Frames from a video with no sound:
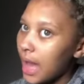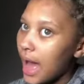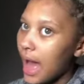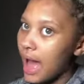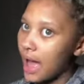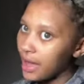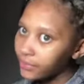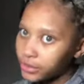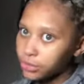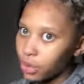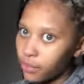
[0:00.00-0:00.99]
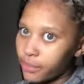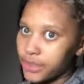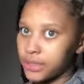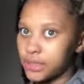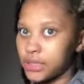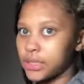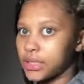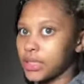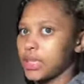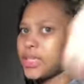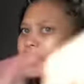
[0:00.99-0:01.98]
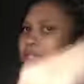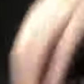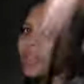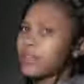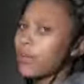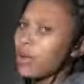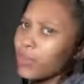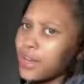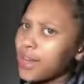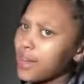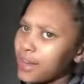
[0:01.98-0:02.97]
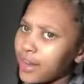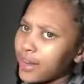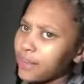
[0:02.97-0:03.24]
I have a small business. It's nothing wrong with none of that.